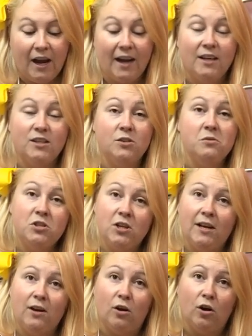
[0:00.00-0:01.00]
I can do a
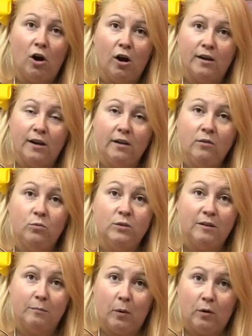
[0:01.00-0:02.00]
chili con carne,
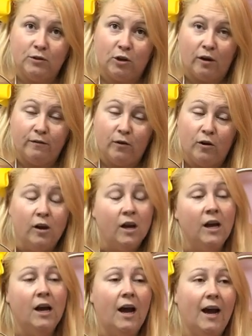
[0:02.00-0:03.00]
which I bought a jar for.
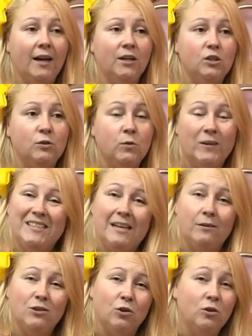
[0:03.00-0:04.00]
I can do sweet
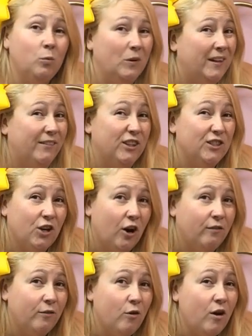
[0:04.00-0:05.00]
sour sauce, which I've got a
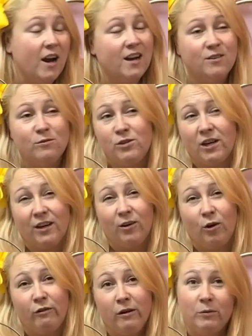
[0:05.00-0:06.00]
jar for. I can do chicken
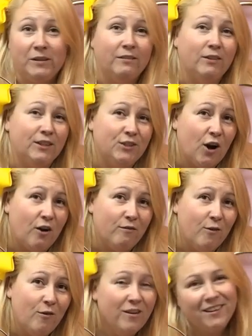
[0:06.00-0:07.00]
curry, which I've got a jar
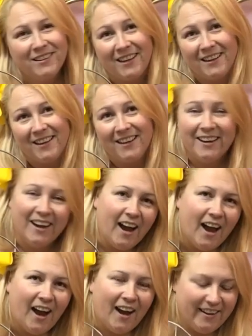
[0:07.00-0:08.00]
for.
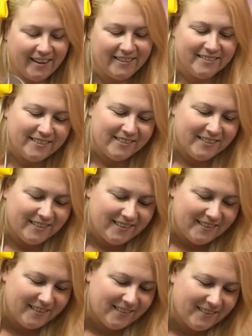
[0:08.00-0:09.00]
Yes.
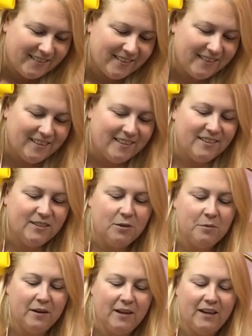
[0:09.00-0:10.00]

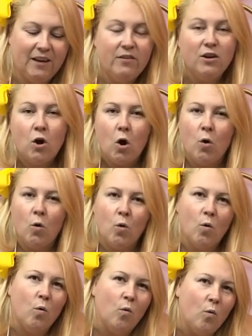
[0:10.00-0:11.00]
So we're going to give it a
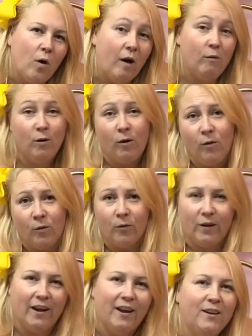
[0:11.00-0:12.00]
go. How low
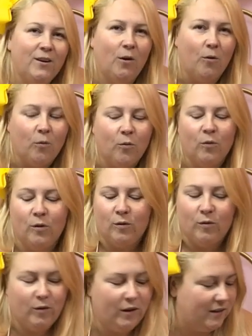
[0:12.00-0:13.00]
can you go?
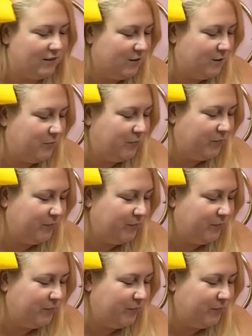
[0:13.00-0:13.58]
Yes.